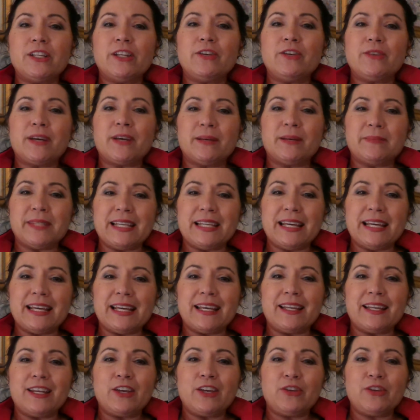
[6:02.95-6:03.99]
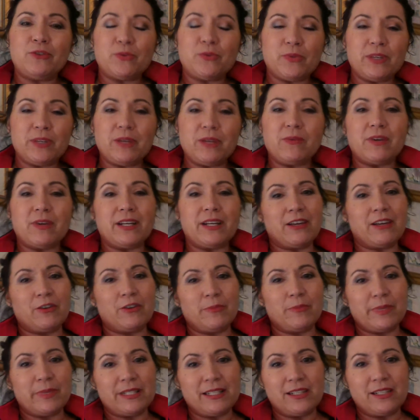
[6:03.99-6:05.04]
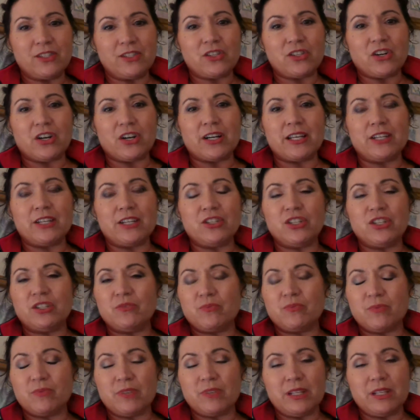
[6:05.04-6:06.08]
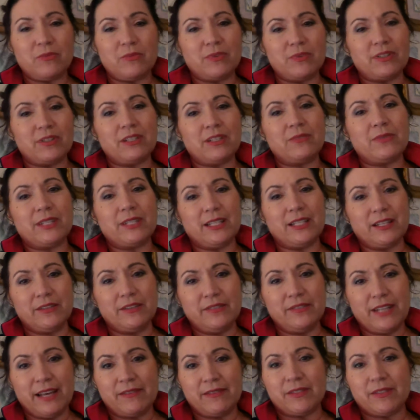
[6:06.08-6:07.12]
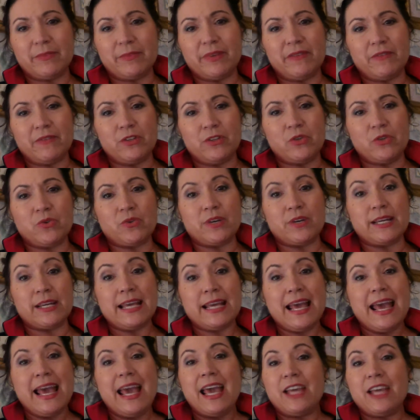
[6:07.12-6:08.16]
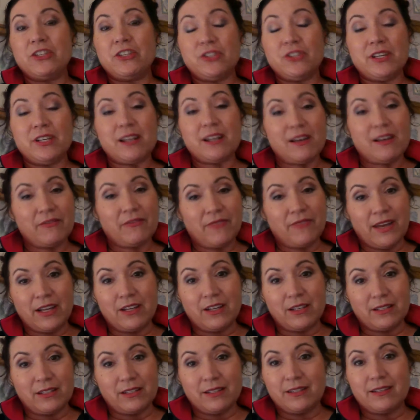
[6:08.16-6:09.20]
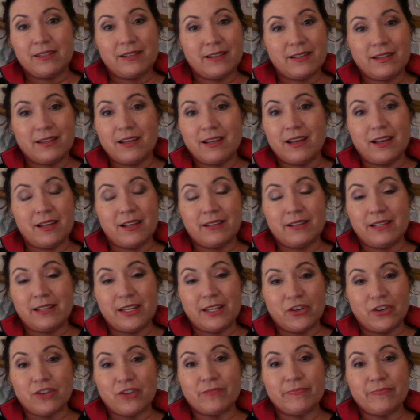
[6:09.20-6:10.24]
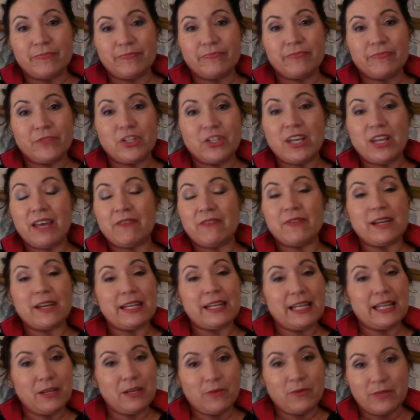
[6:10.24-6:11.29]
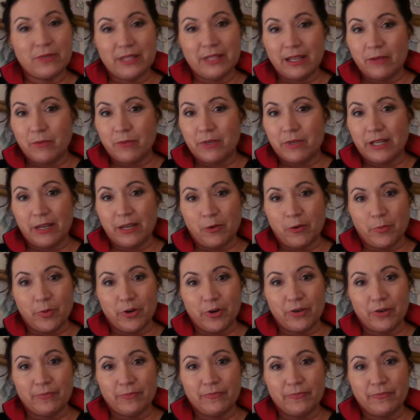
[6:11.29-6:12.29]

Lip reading: who comes in, who's really wanting to get her business started. She's really would love to have some inventory, and she cannot find a lender. She can't find anyone that would help her.